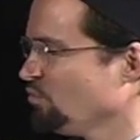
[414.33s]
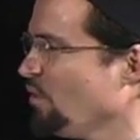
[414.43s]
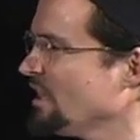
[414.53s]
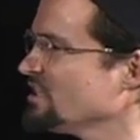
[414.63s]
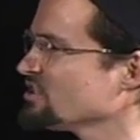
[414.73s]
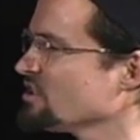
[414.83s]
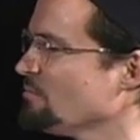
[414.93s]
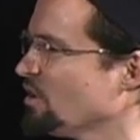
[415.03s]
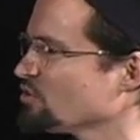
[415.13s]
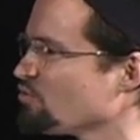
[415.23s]
What is
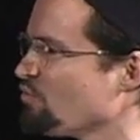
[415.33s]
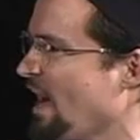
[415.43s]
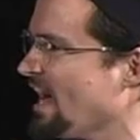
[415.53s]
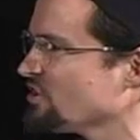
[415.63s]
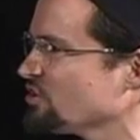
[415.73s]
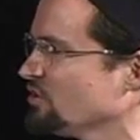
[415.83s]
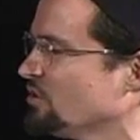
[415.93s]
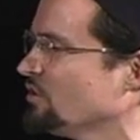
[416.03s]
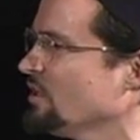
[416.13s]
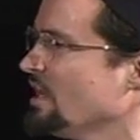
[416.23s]
the most
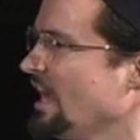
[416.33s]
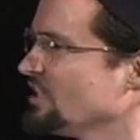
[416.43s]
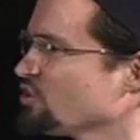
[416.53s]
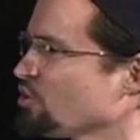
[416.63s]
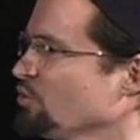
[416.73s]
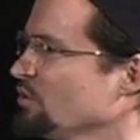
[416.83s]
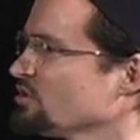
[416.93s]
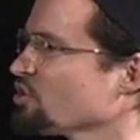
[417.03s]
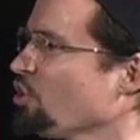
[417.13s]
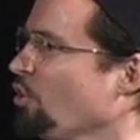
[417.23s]
rational and
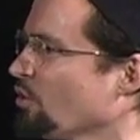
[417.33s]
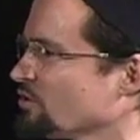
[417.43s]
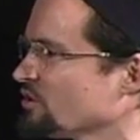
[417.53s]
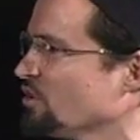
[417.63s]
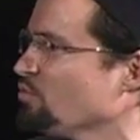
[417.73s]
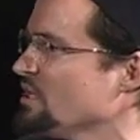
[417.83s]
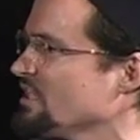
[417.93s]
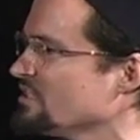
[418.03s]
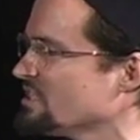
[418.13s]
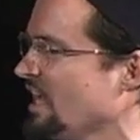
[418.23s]
truest course that
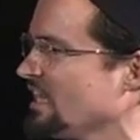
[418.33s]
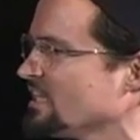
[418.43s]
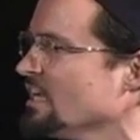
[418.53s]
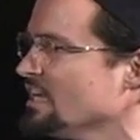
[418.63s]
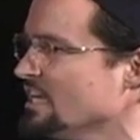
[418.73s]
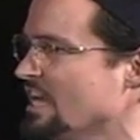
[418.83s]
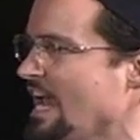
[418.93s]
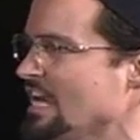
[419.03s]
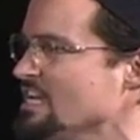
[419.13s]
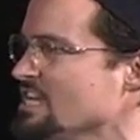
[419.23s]
we can take in
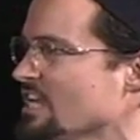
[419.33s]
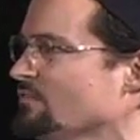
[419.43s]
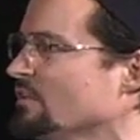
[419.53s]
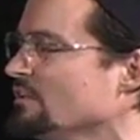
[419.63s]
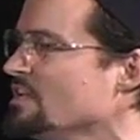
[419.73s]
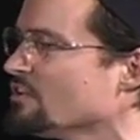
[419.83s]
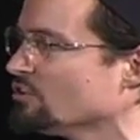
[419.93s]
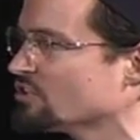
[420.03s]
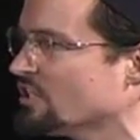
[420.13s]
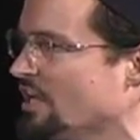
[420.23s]
any given legal